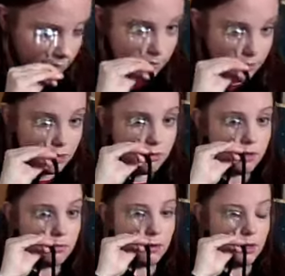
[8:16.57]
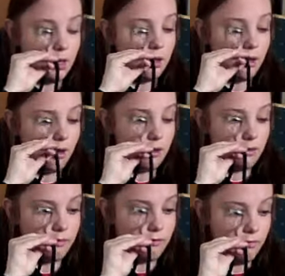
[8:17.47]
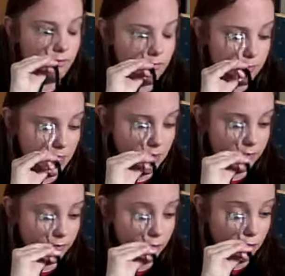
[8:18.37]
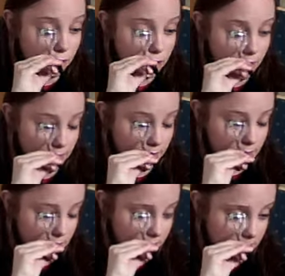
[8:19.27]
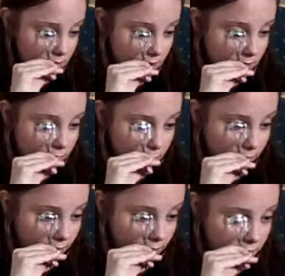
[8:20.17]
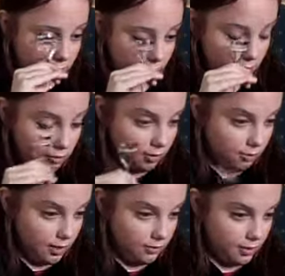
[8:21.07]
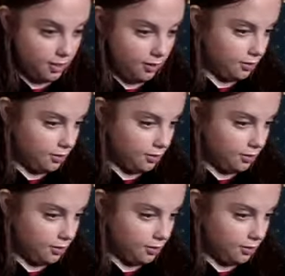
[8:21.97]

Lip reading: Even though they're really big and full, she doesn't appear to be wearing false lashes though, or whatever they are.